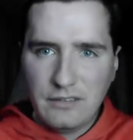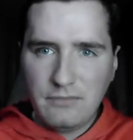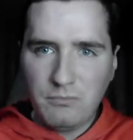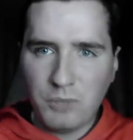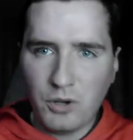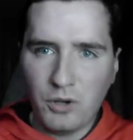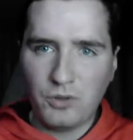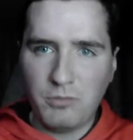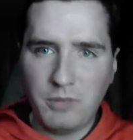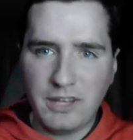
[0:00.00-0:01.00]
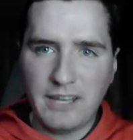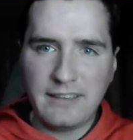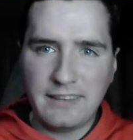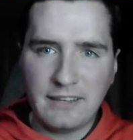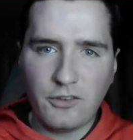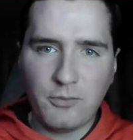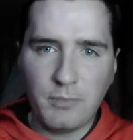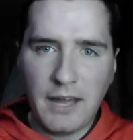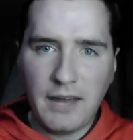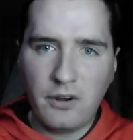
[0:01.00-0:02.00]
But ultimately, I think the
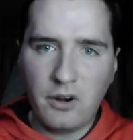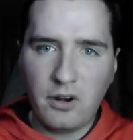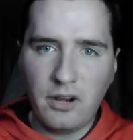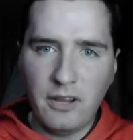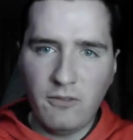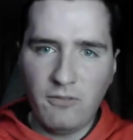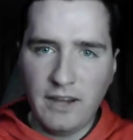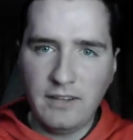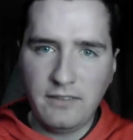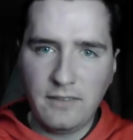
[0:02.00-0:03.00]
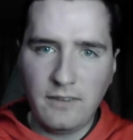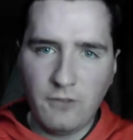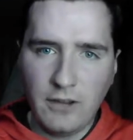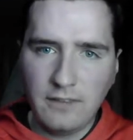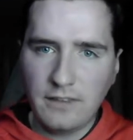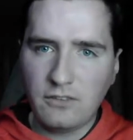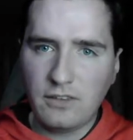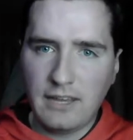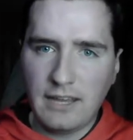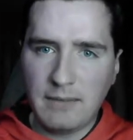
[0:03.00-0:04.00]
spotter, if anything's
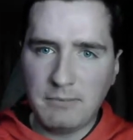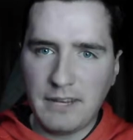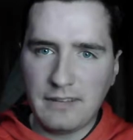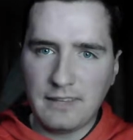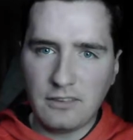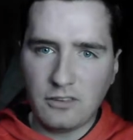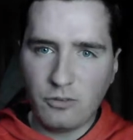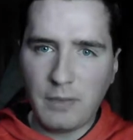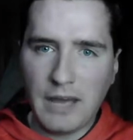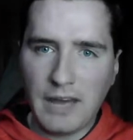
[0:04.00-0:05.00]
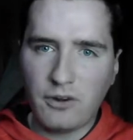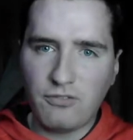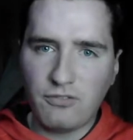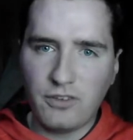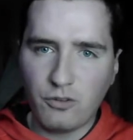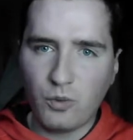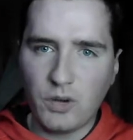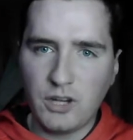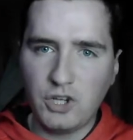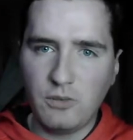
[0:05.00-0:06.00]
going to happen, I think the spotter for the
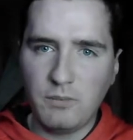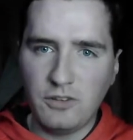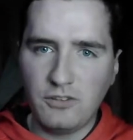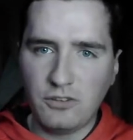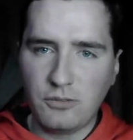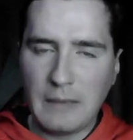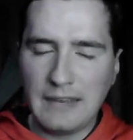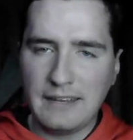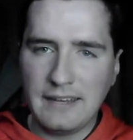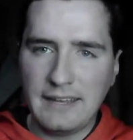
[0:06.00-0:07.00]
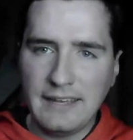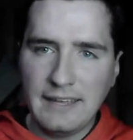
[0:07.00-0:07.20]
20 should be suspended,